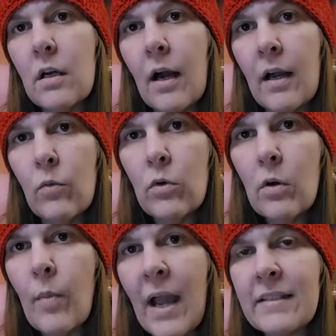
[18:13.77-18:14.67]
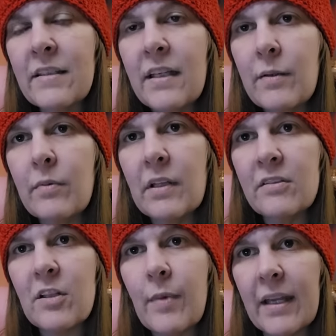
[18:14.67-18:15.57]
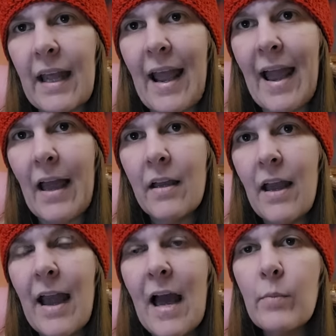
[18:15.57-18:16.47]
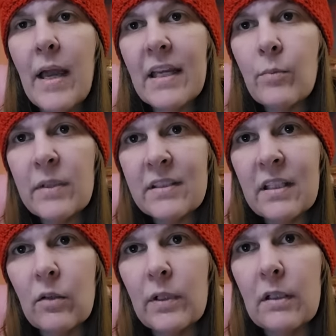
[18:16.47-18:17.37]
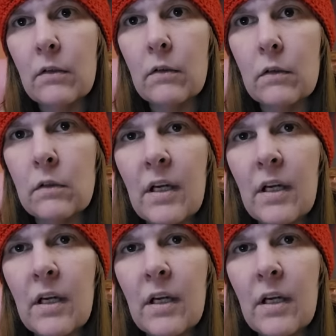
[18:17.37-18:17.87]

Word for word: I will might keep this to make a hat hat maker material.